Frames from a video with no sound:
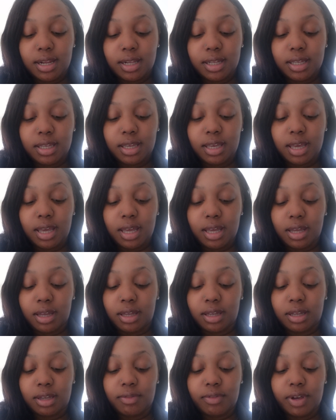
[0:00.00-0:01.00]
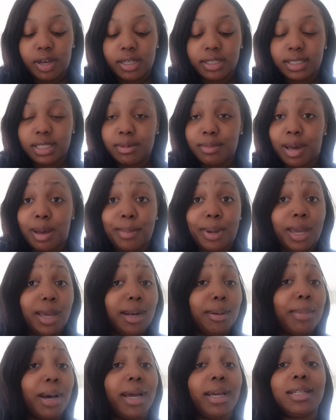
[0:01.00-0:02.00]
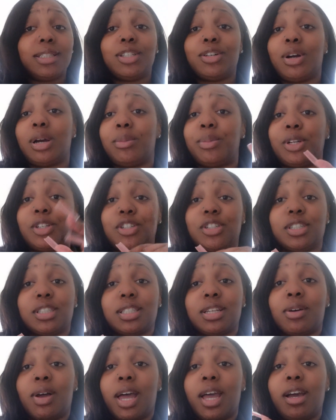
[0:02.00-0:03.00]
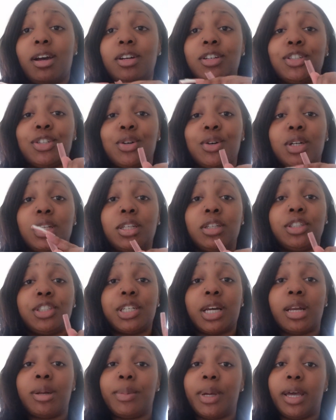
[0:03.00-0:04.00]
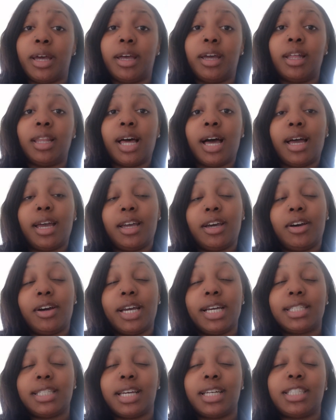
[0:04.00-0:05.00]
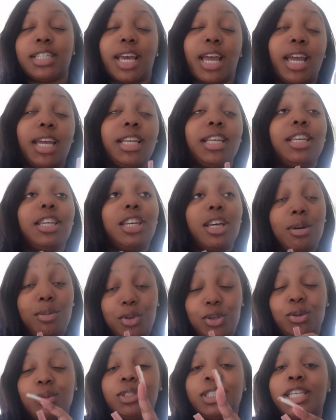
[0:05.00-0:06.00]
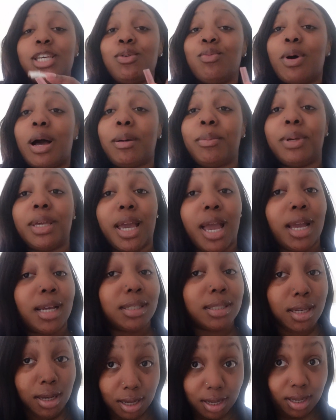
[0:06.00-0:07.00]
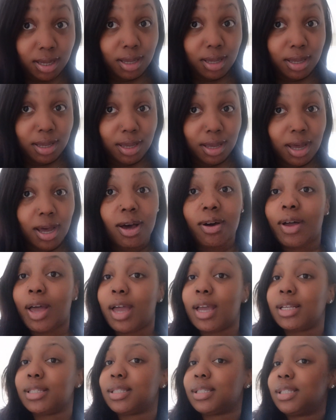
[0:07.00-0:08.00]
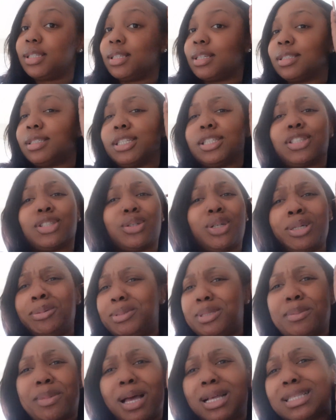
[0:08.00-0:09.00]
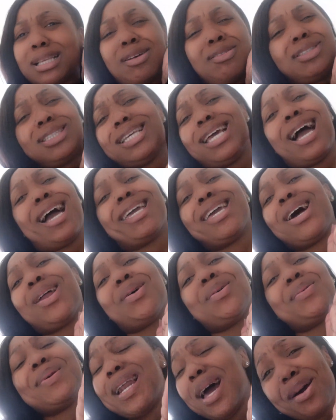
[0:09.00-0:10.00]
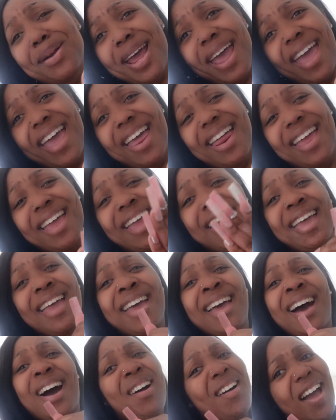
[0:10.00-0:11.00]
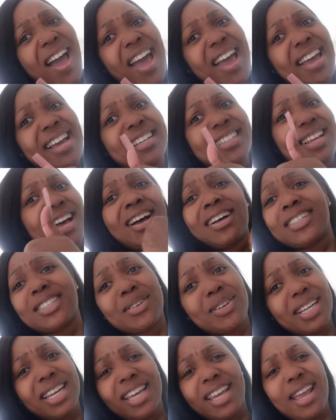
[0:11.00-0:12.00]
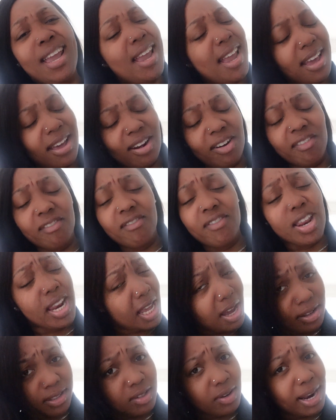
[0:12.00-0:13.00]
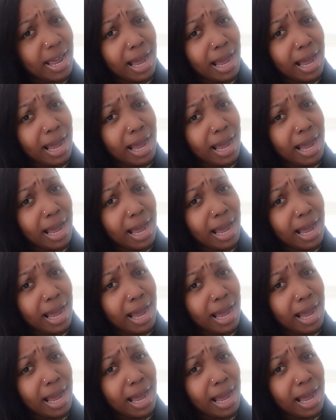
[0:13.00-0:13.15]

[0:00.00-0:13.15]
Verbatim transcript: yeah, if y'all see my man in my Instagram pictures, okay, underscore Lil Shawty Bad, L I L S H A W T Y B A D. Okay, it's in the description box. I don't see how y'all don't know that. Okay, it's also at the end of the video. It's on the